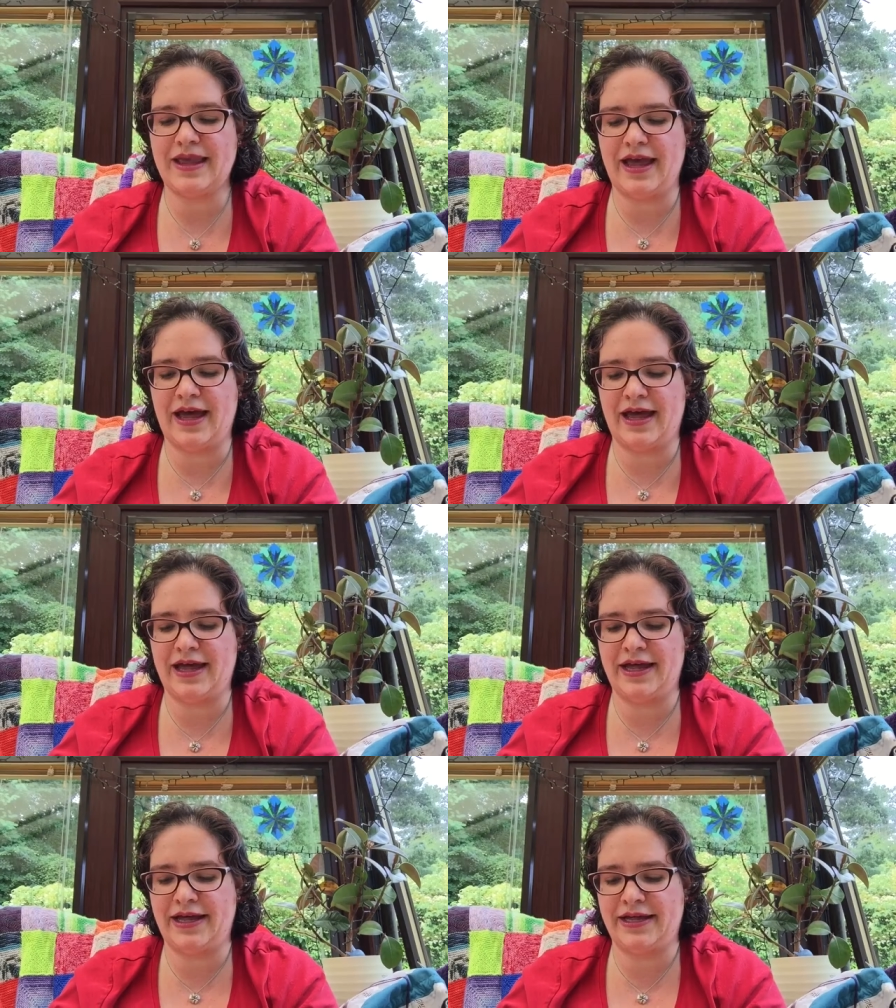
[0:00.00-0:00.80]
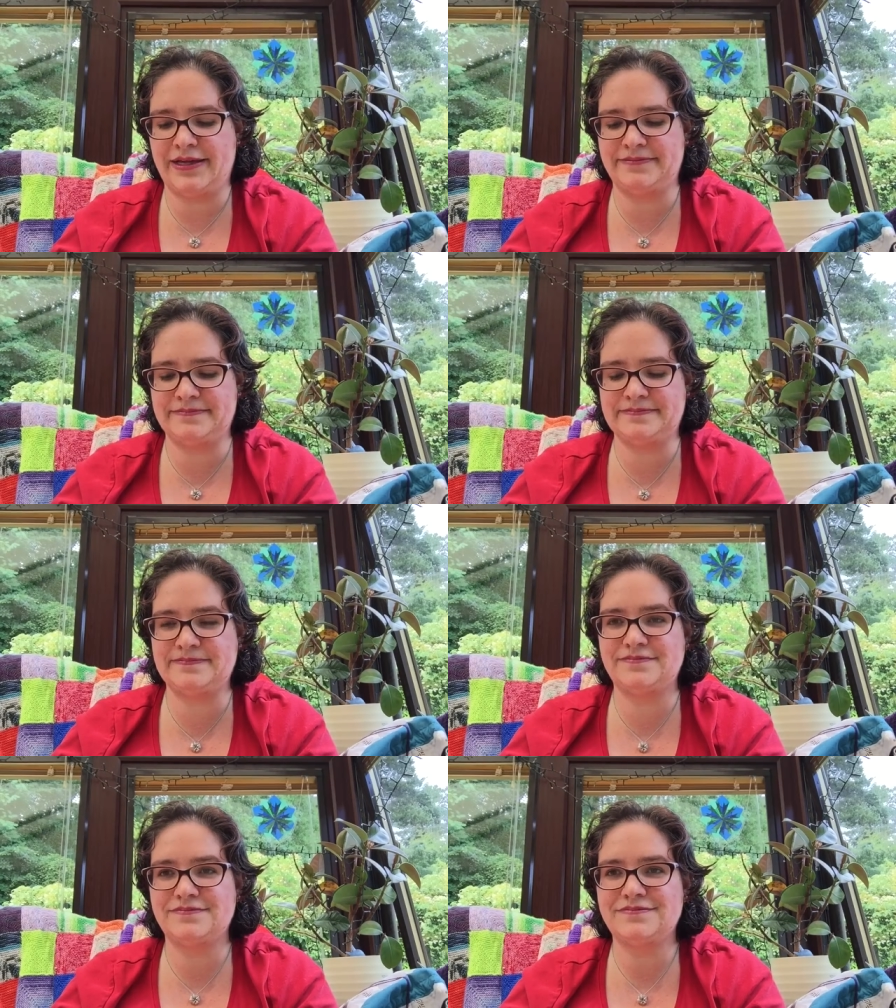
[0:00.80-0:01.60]
And
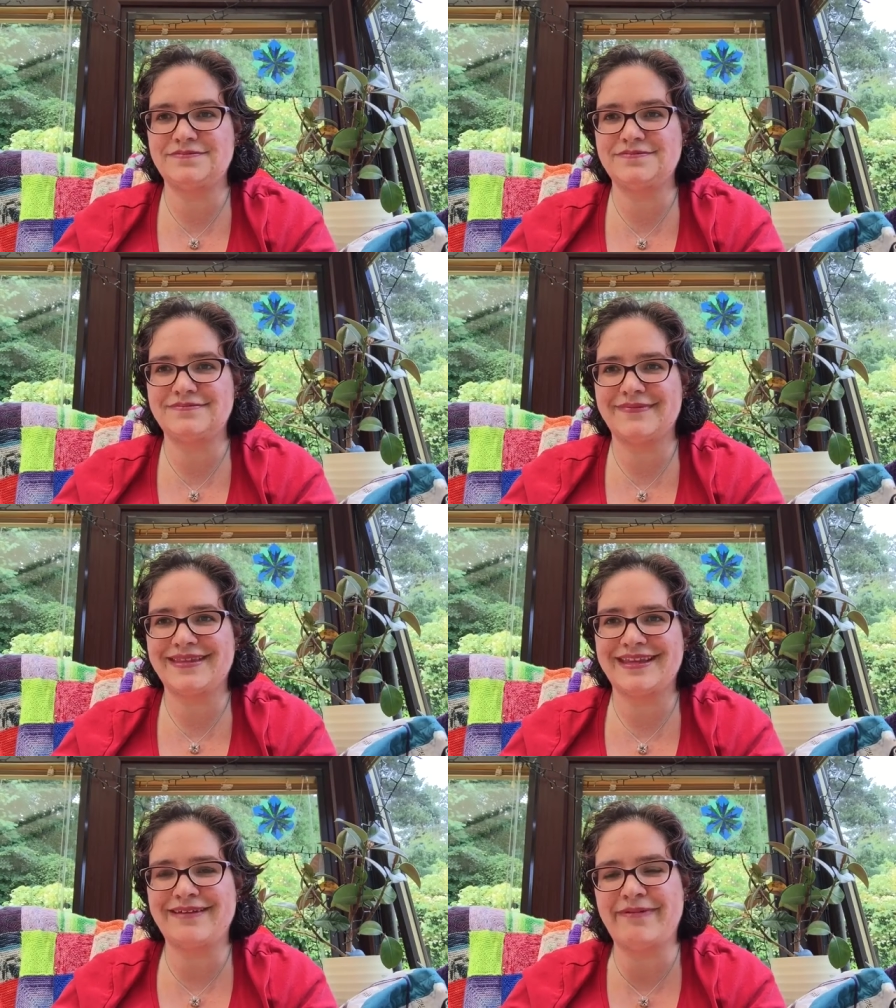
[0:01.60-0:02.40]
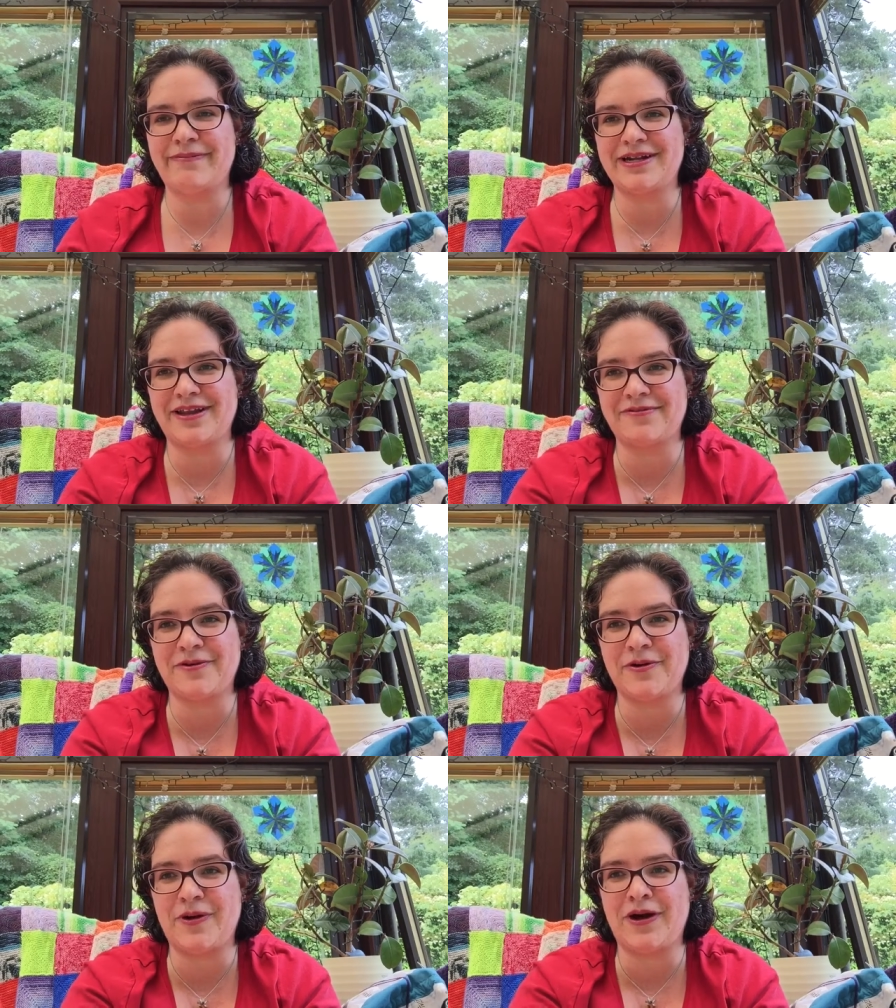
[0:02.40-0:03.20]
maybe another
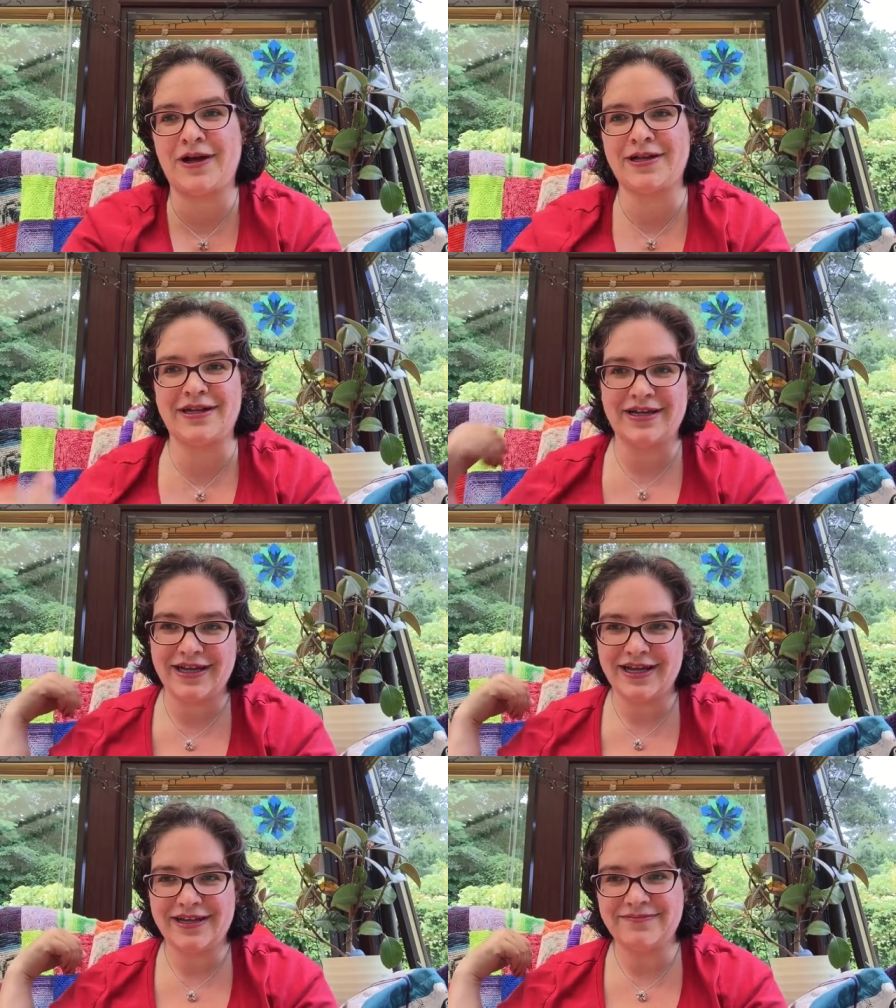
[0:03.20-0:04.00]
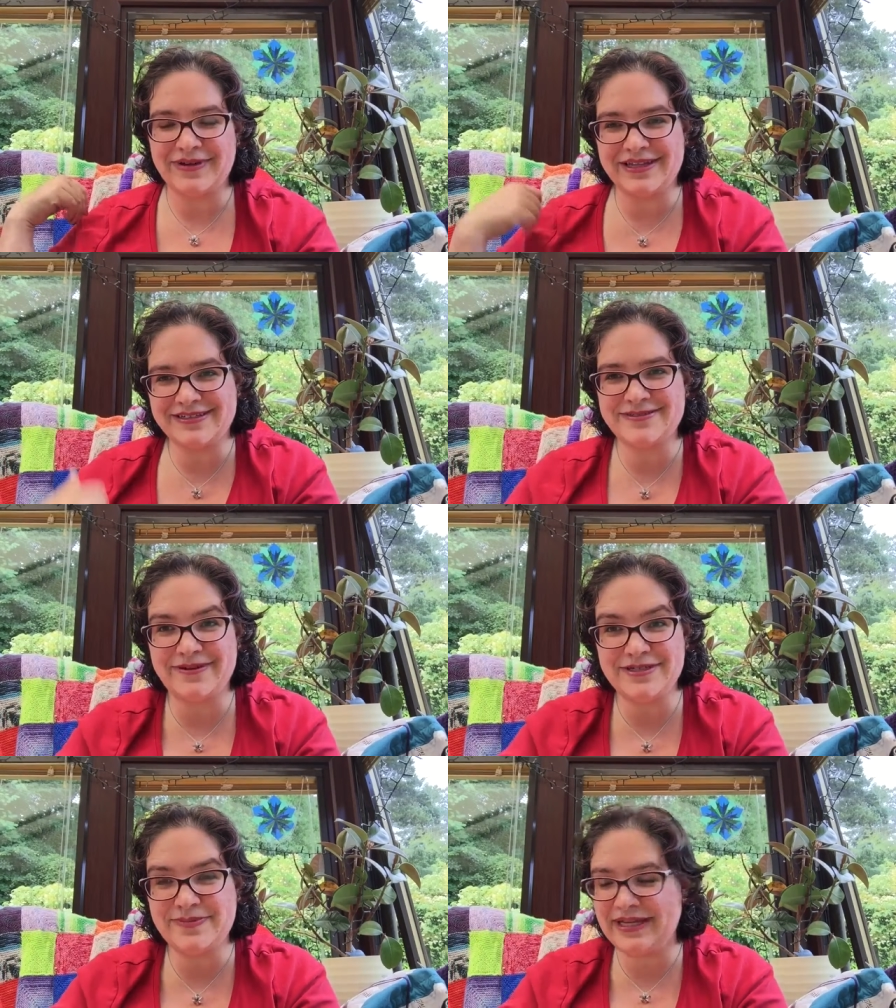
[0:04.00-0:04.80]
row on my little
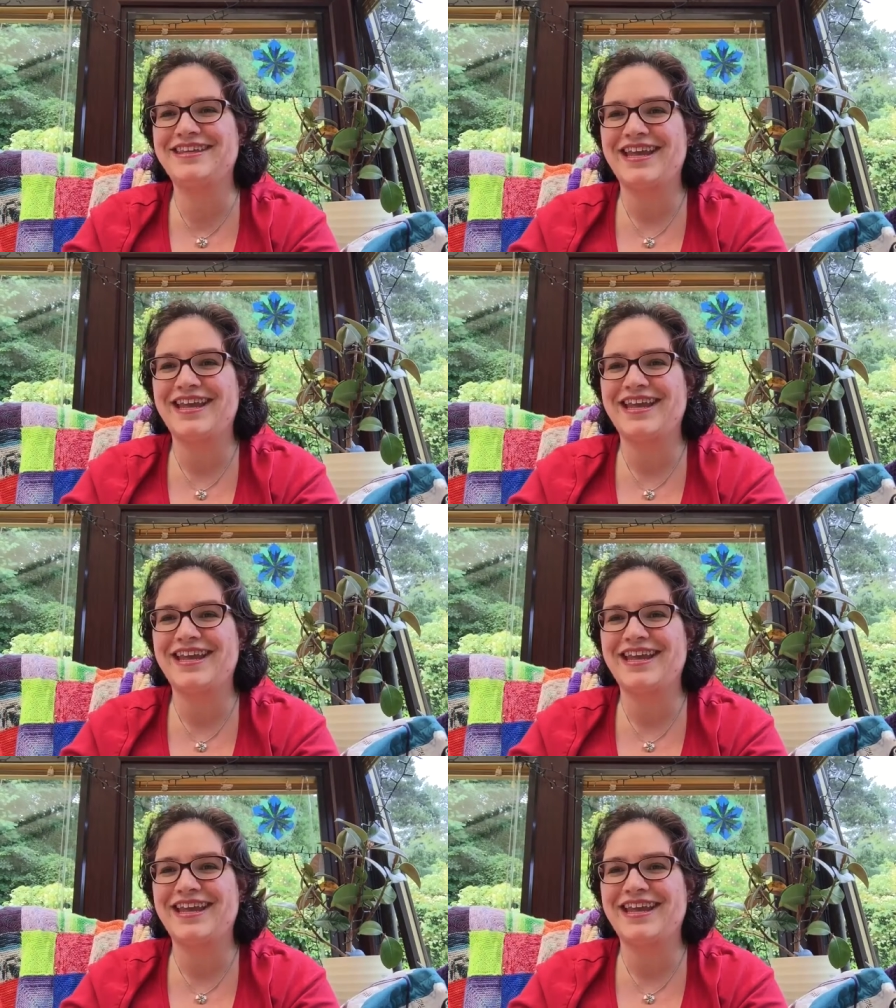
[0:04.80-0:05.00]
squares blanket.